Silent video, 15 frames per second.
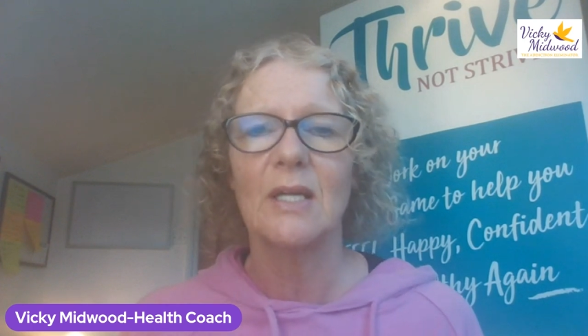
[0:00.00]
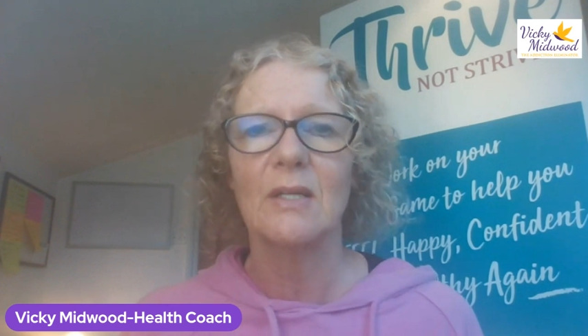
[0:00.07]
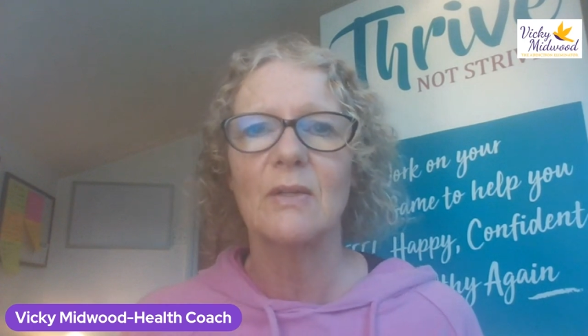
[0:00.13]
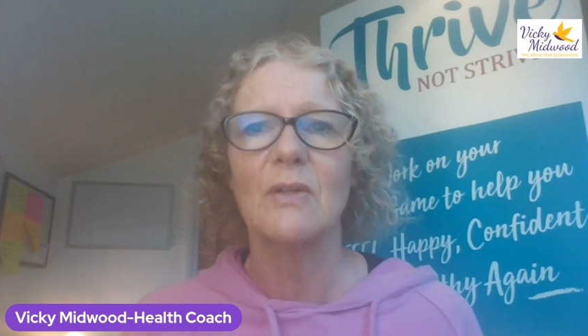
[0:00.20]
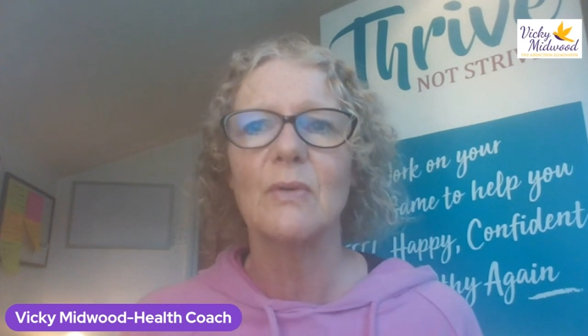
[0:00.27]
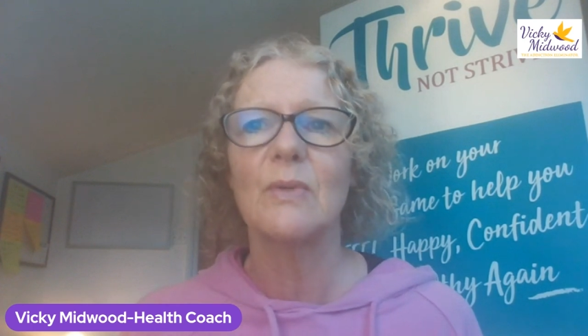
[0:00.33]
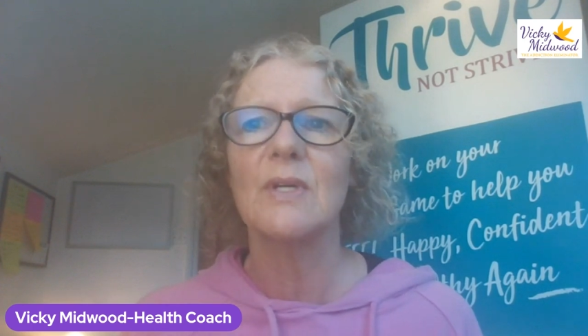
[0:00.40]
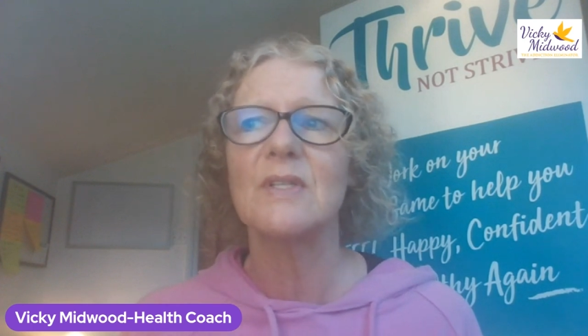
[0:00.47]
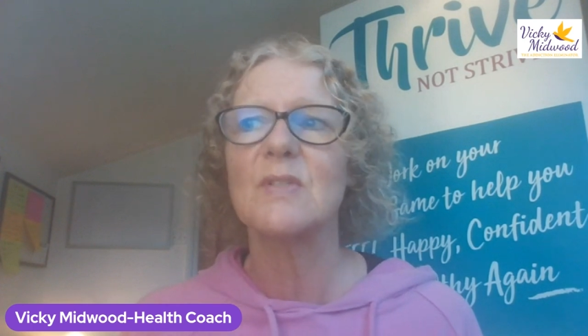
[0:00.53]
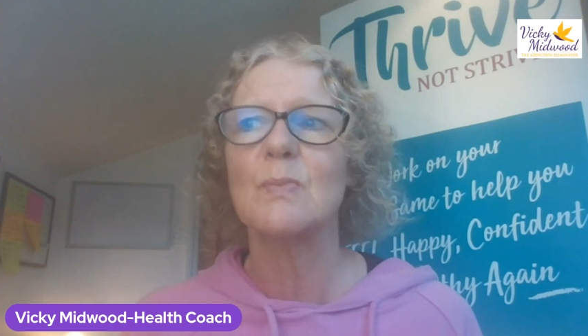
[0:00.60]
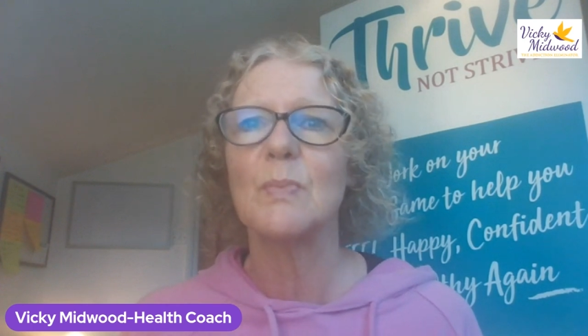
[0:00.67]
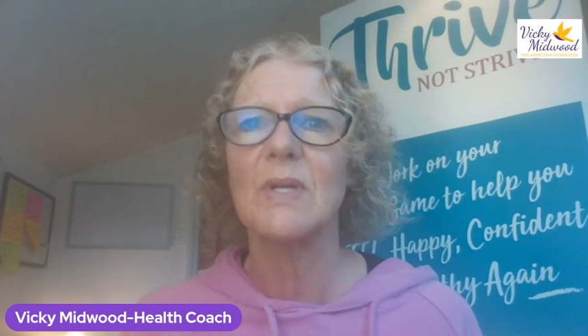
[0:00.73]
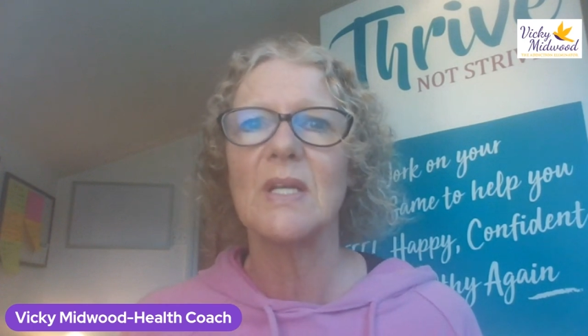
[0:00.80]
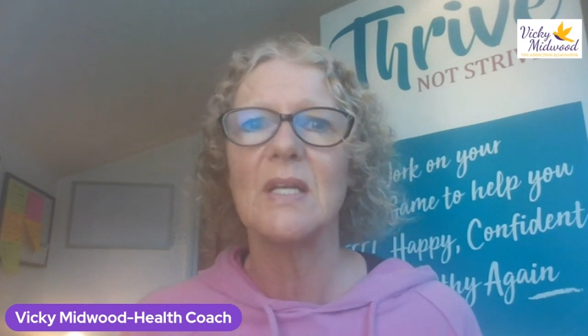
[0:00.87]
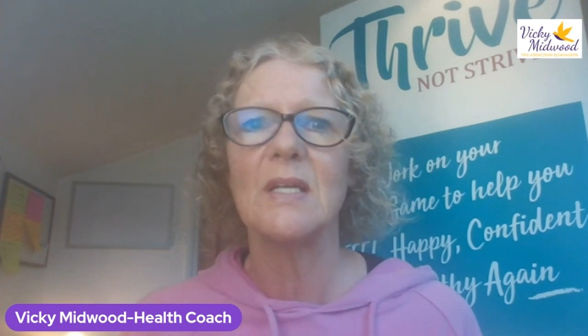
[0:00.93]
In other words,
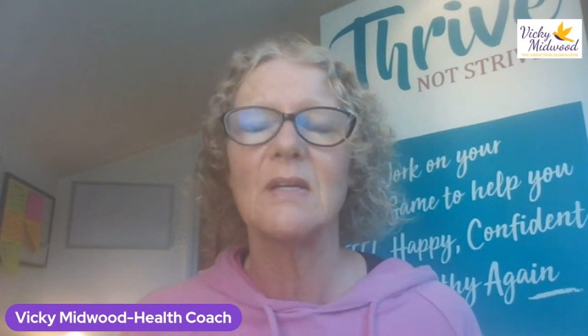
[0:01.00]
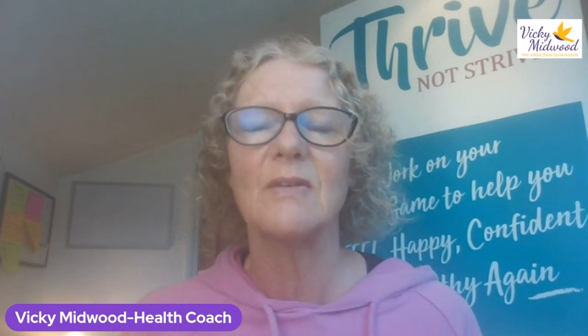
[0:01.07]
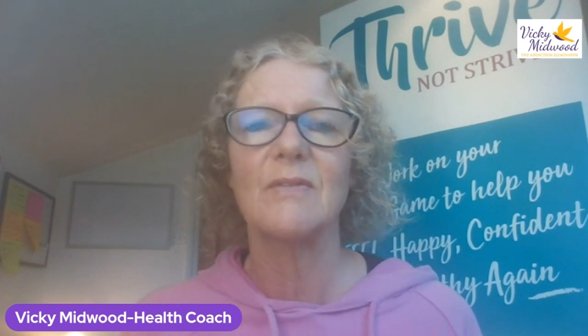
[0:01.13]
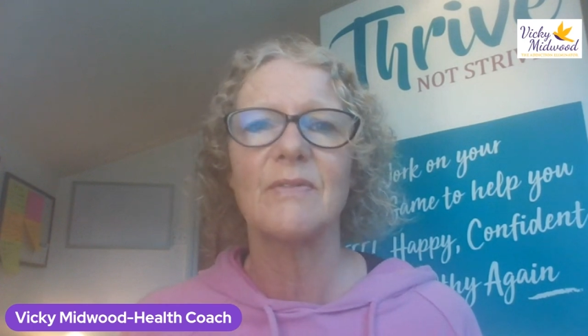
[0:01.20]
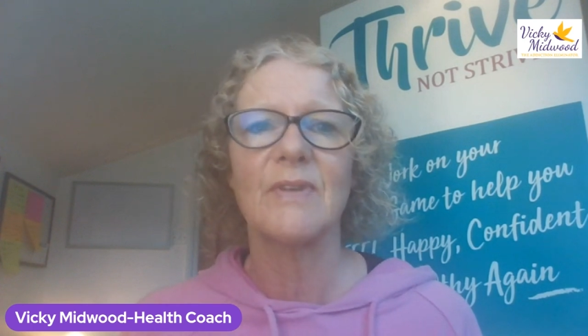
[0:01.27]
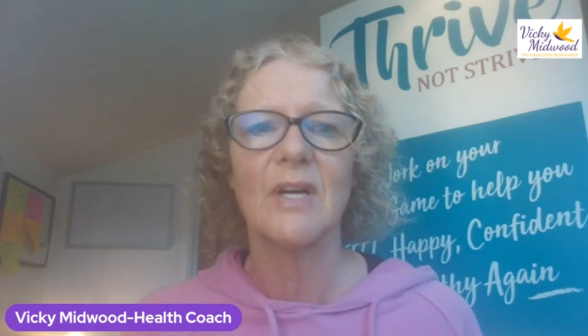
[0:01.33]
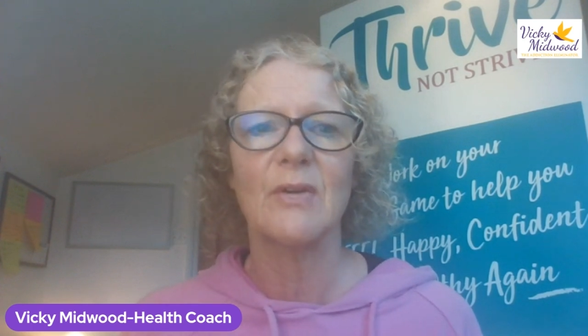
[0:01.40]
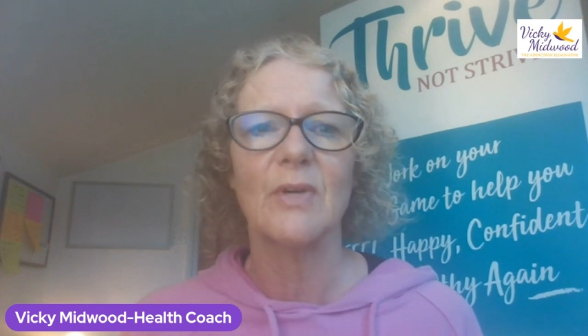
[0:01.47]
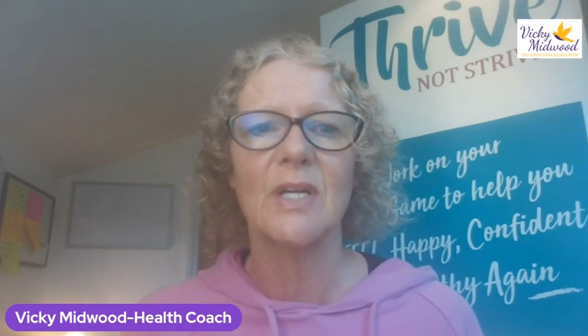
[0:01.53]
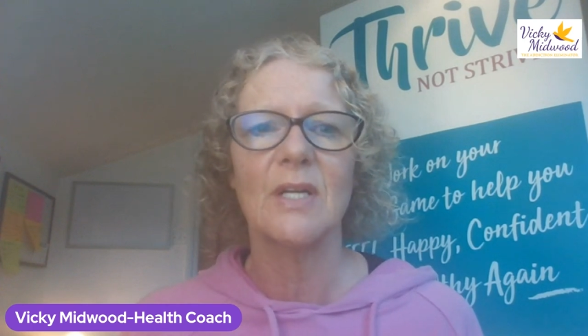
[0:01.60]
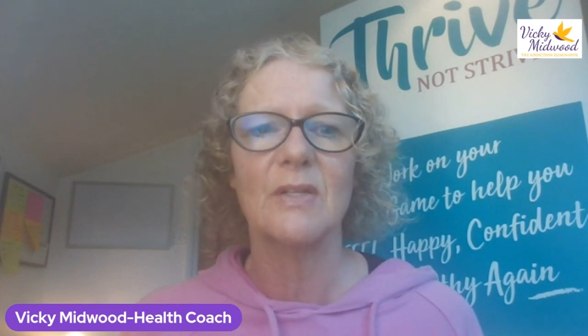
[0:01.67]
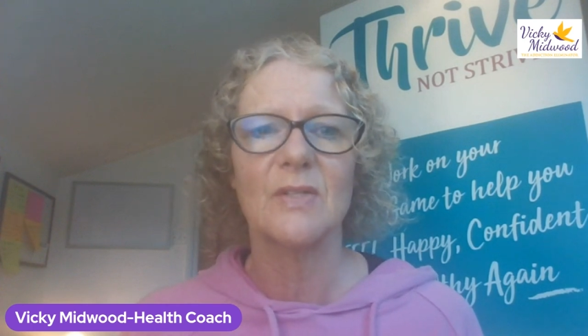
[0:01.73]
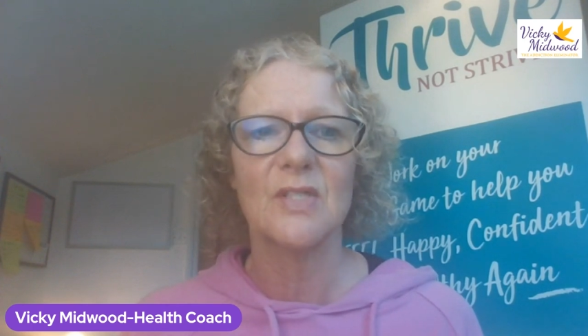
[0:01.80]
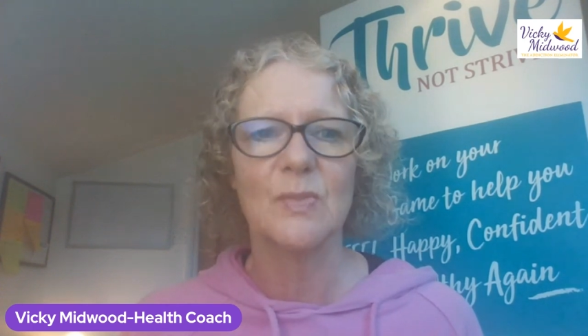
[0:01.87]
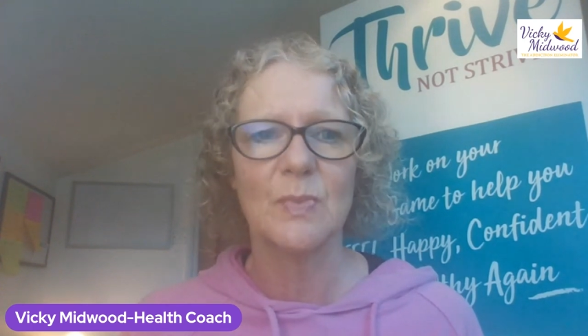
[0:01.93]
be
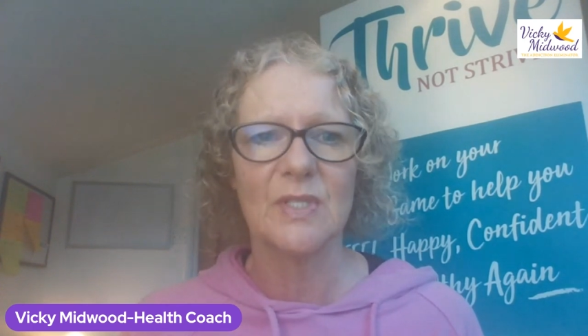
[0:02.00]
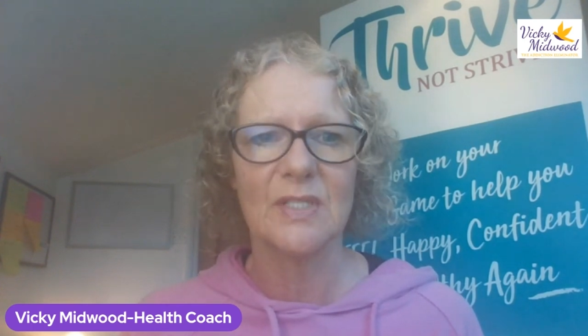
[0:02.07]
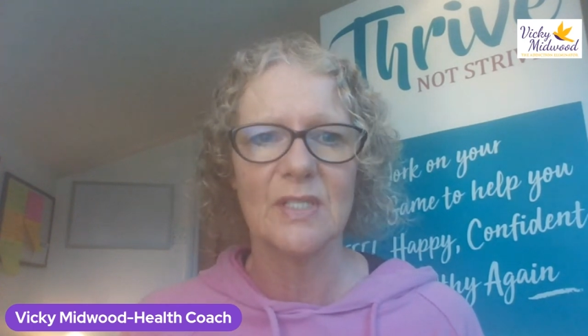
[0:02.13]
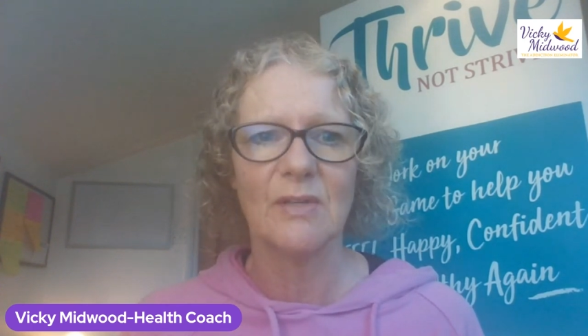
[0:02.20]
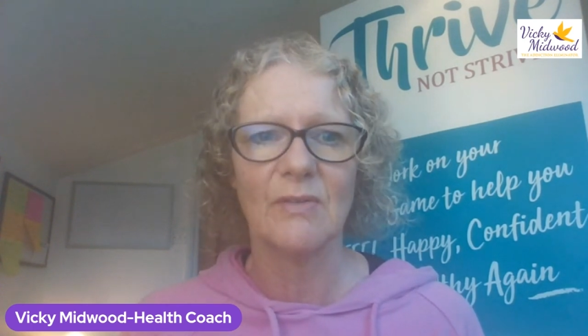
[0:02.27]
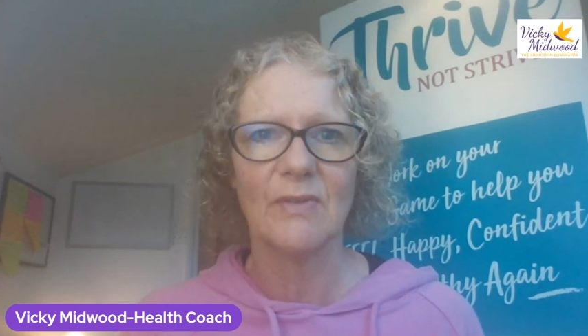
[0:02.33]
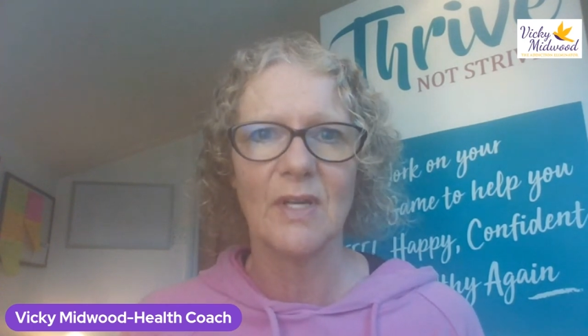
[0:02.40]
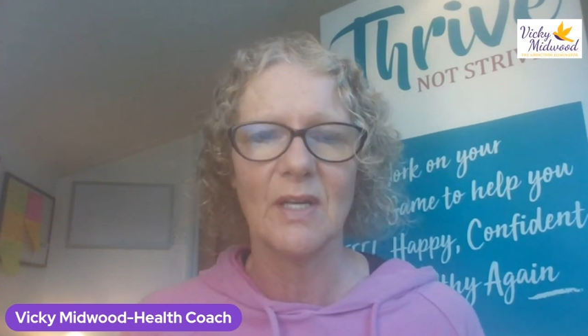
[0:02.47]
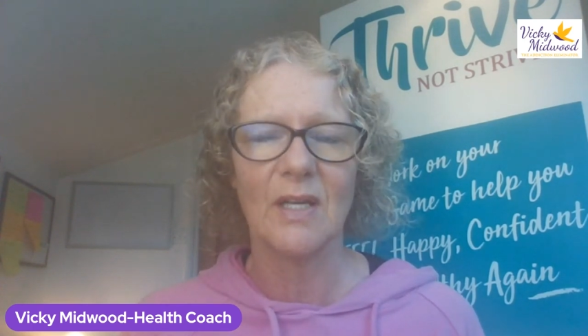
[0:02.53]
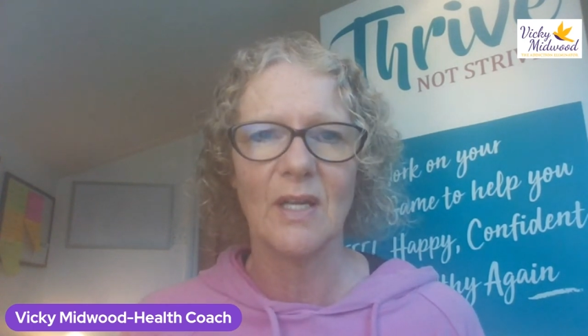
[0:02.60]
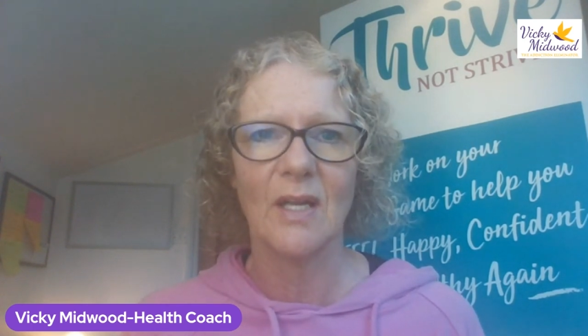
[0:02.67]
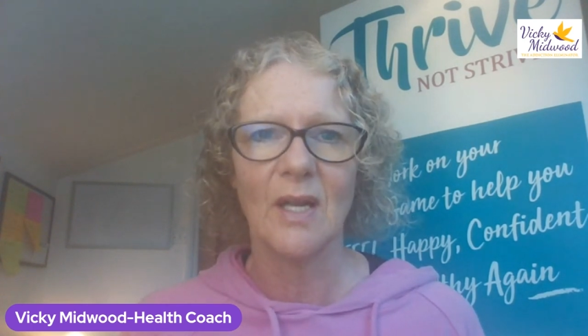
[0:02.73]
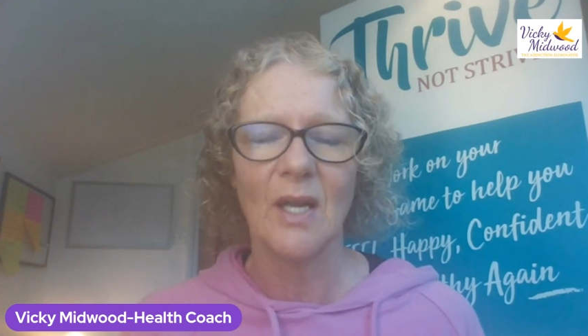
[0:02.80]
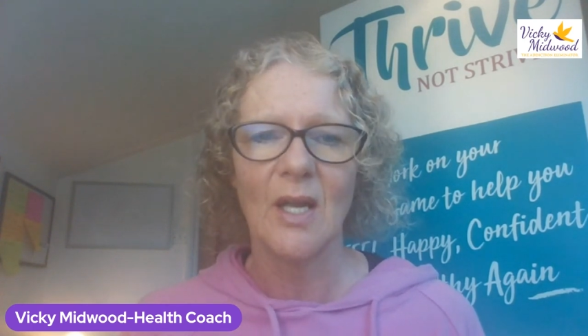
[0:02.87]
very specific.